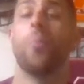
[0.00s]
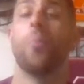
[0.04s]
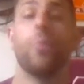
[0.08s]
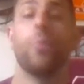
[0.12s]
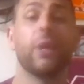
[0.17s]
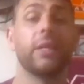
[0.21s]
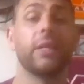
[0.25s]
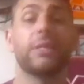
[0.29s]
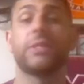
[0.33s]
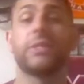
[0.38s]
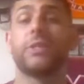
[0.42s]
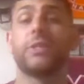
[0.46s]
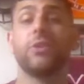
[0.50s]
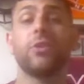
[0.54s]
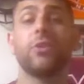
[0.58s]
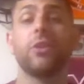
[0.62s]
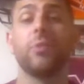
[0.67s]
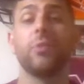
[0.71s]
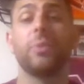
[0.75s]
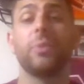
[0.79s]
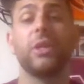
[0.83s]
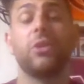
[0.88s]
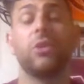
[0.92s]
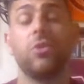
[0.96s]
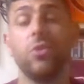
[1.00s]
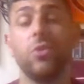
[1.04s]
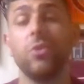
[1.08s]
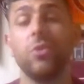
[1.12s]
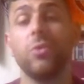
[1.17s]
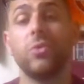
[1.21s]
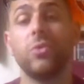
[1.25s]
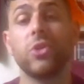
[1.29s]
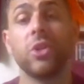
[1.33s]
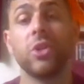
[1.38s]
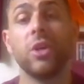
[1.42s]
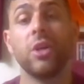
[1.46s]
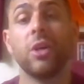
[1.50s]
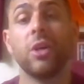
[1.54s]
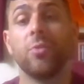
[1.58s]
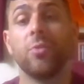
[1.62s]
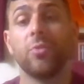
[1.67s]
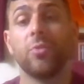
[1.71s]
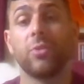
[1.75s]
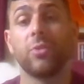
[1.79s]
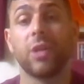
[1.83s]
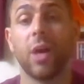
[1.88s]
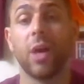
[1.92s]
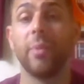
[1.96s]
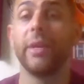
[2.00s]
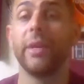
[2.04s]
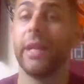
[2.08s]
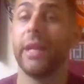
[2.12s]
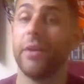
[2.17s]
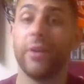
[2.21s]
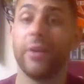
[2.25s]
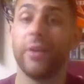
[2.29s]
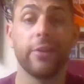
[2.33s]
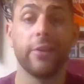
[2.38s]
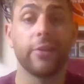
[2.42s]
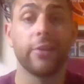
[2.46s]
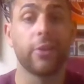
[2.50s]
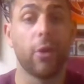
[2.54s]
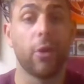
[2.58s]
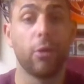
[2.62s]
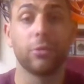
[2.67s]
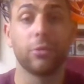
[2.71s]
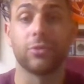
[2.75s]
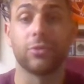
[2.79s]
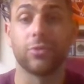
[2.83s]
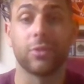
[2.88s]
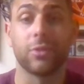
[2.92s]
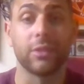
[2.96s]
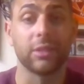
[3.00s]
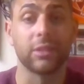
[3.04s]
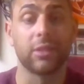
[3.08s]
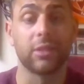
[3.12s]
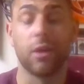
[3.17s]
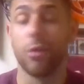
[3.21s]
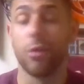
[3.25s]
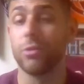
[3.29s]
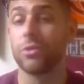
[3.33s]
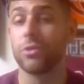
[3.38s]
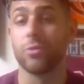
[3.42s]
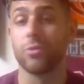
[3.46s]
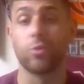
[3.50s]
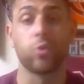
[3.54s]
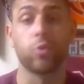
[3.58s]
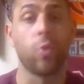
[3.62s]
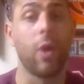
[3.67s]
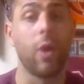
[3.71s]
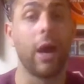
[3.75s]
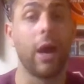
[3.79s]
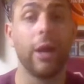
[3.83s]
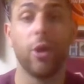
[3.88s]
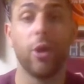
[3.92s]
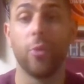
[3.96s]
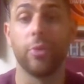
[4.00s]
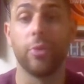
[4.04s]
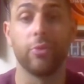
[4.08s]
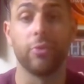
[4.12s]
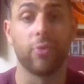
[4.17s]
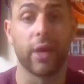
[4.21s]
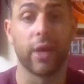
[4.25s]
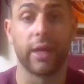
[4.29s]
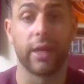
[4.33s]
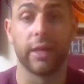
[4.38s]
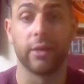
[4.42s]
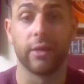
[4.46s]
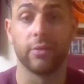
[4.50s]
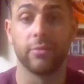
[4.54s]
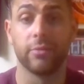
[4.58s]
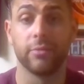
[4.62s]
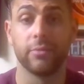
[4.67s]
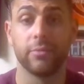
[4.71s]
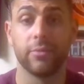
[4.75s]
but it's still going to be huge coming down into the Coastal because the Coastal is wide open right now.